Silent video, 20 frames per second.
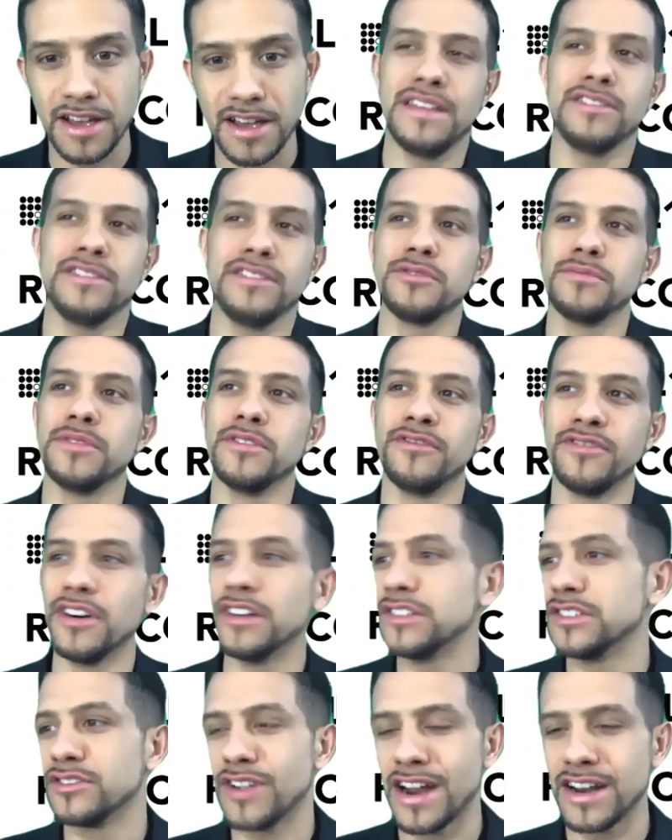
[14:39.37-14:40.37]
terms of
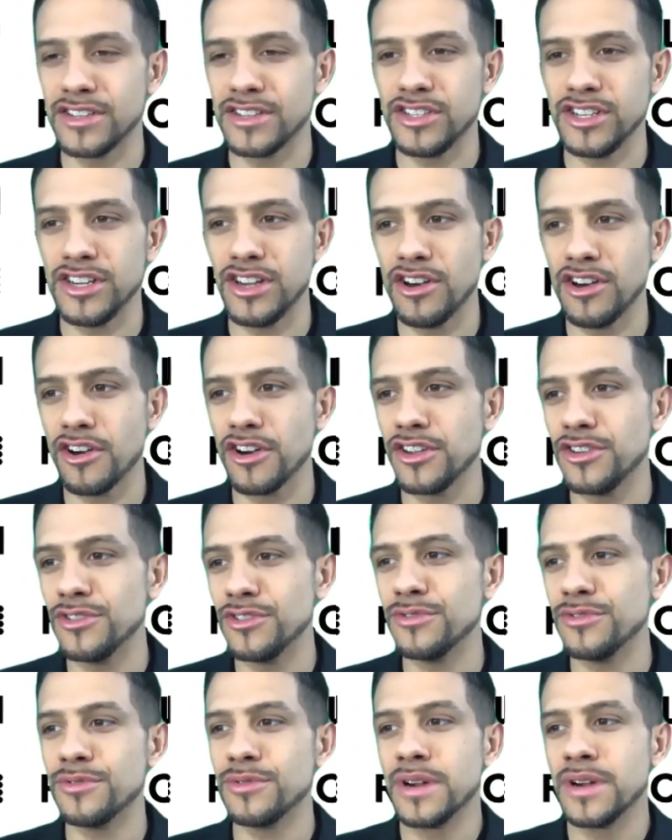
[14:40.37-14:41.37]
fund strategy, are
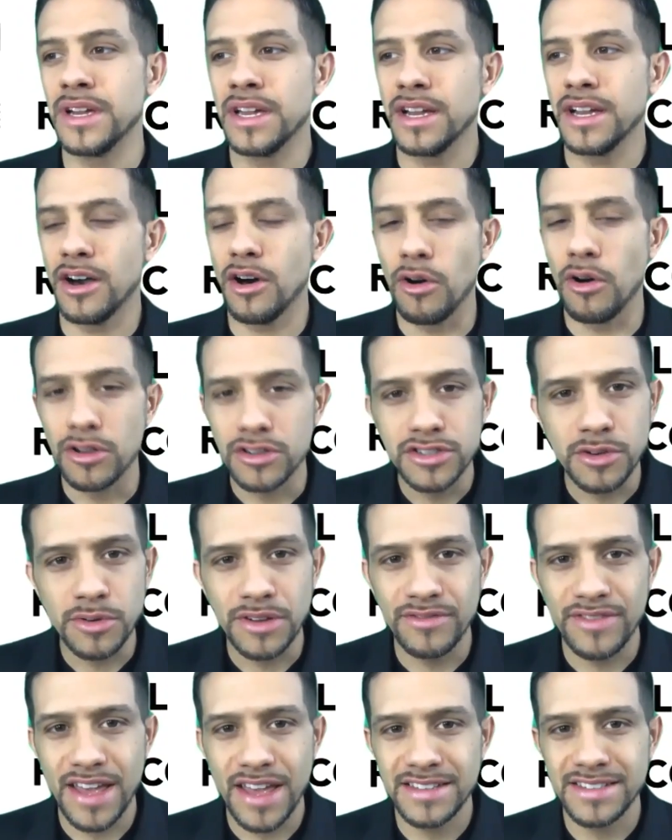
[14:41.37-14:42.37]
you also
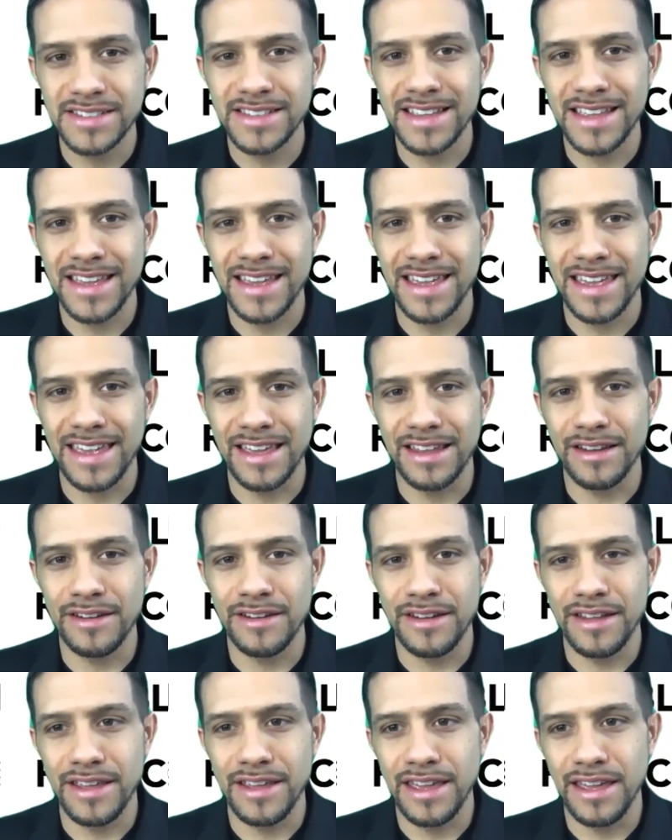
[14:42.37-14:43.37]

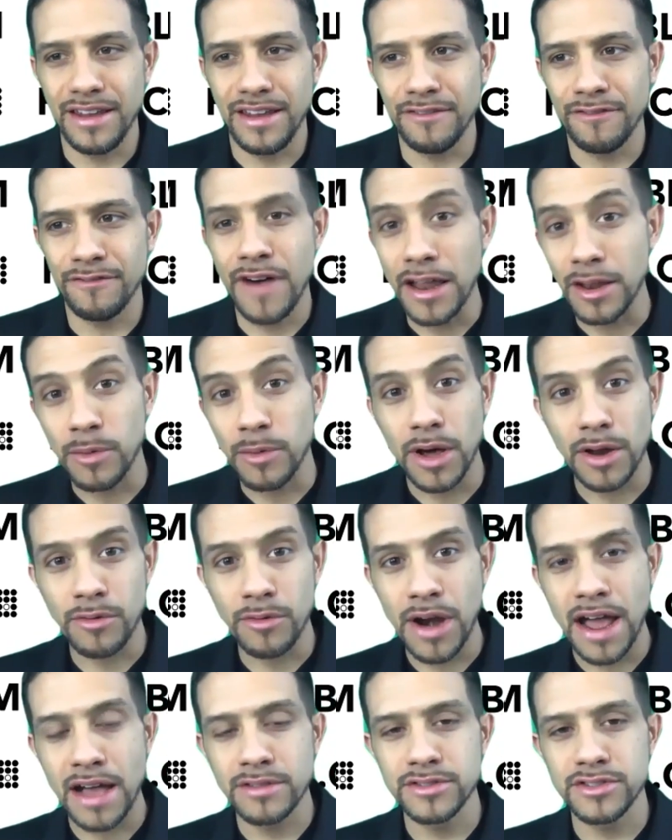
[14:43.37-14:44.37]
investing in follow-on
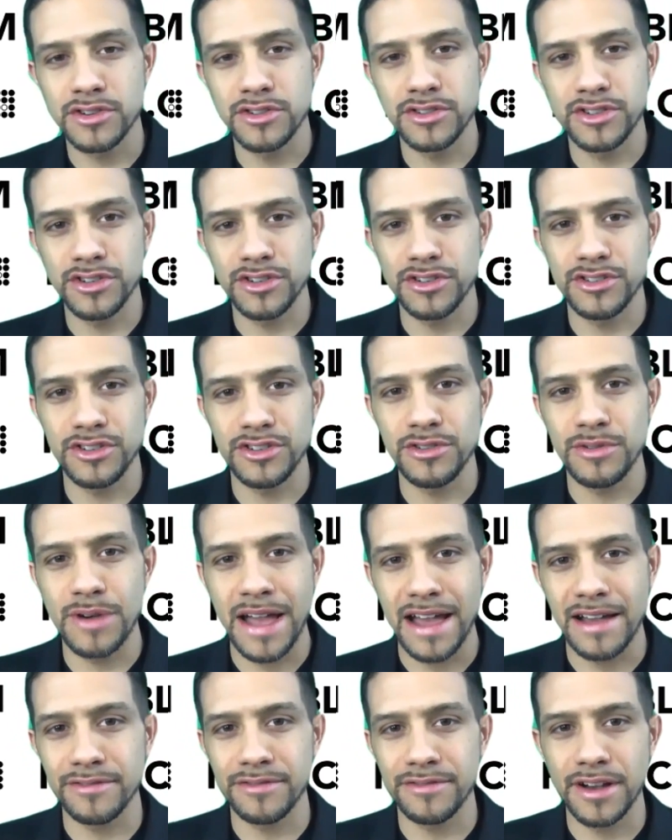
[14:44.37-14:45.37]
rounds, or do you
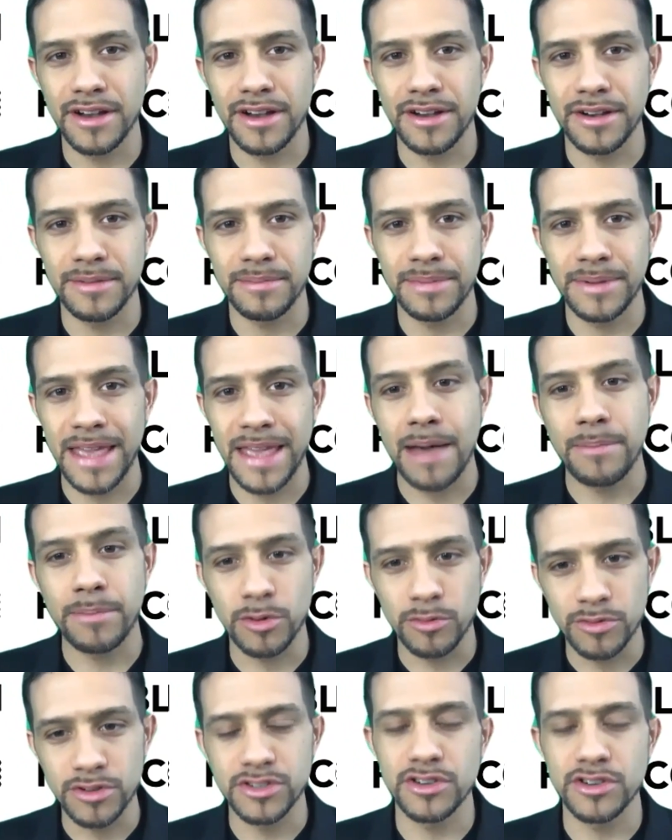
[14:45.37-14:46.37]
have
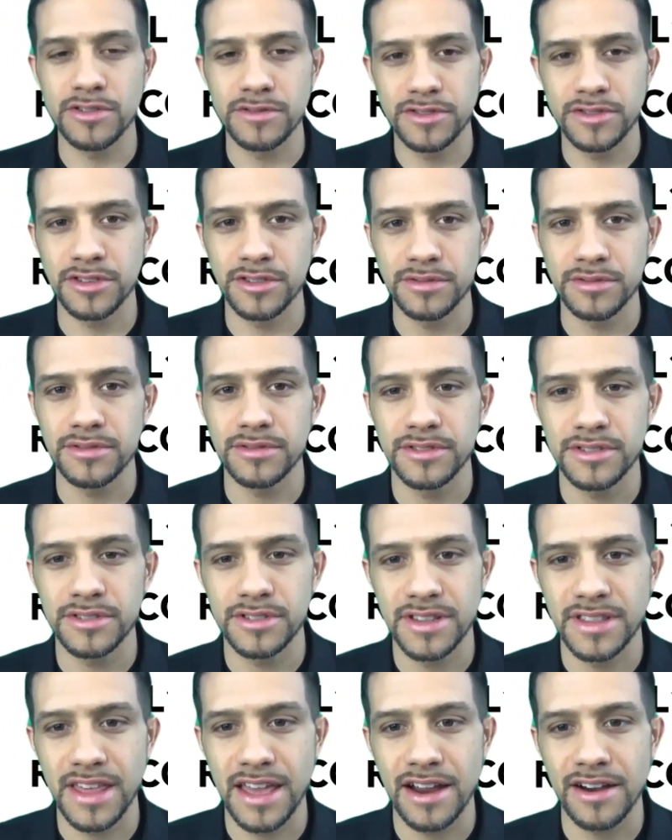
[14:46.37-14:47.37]
capital reserve
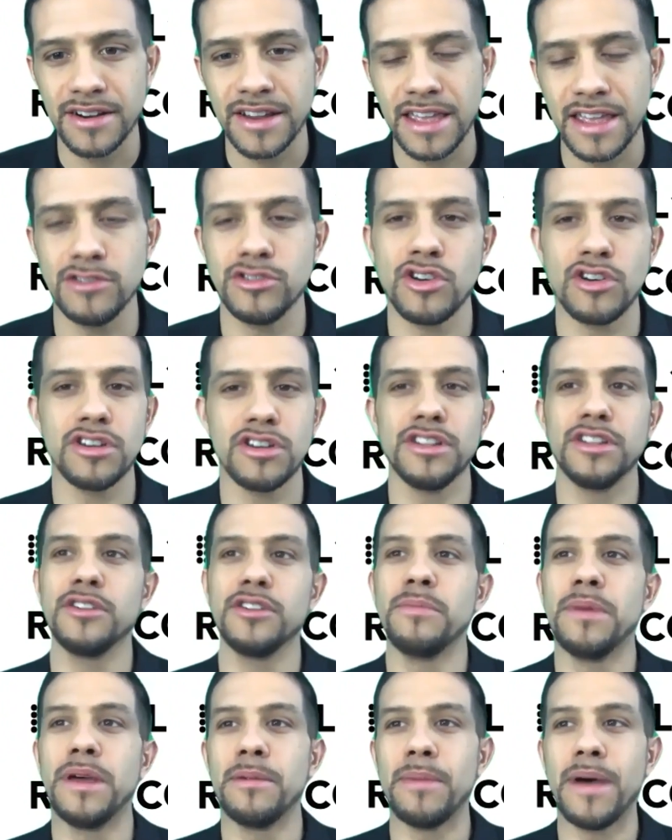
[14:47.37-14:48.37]
there? Can you talk a
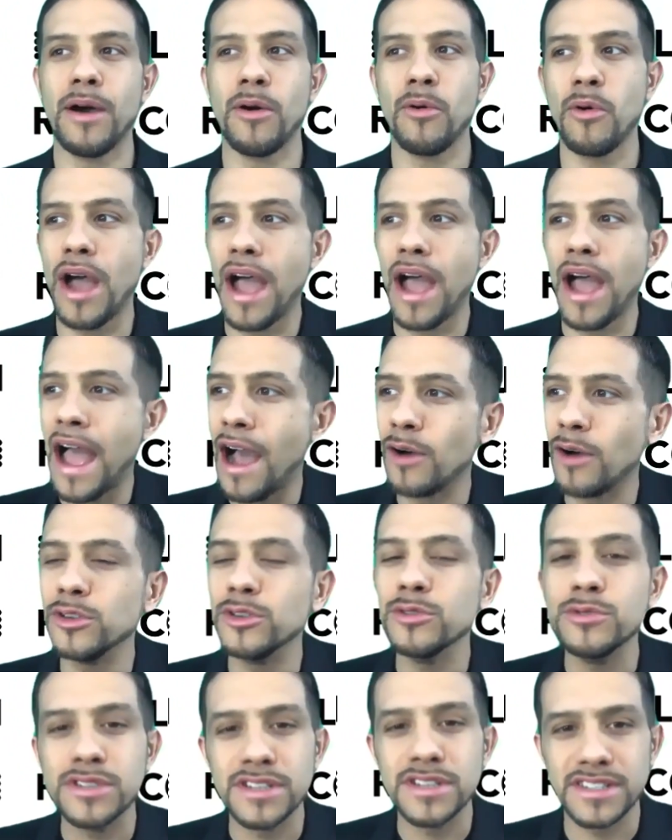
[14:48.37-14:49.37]
little bit about how
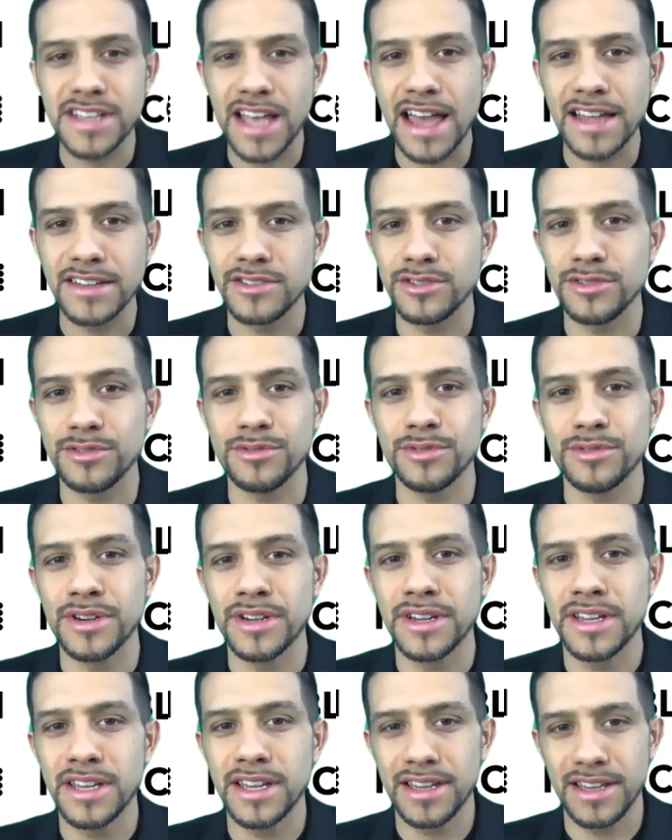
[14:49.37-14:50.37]
you decide to
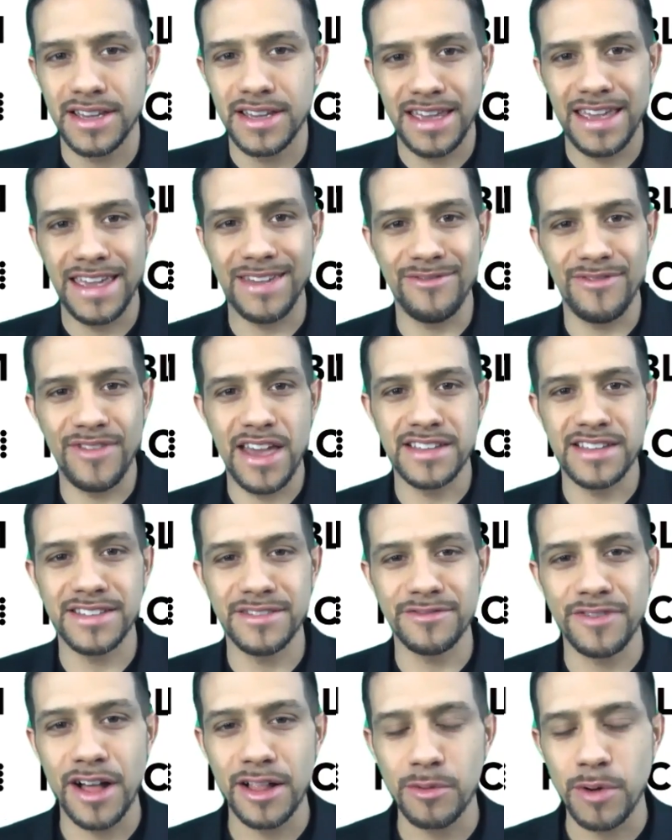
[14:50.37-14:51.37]
invest
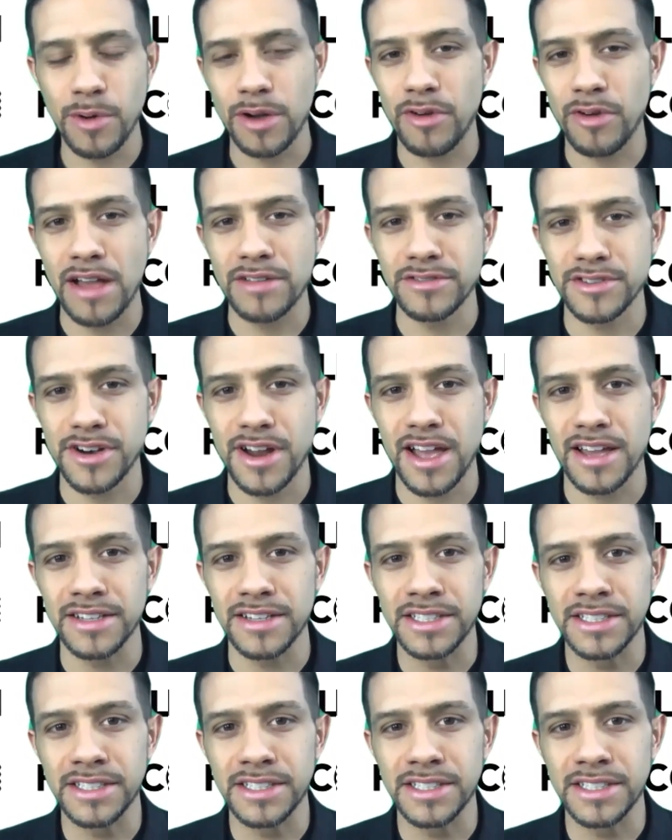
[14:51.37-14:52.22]
in follow-on rounds or not?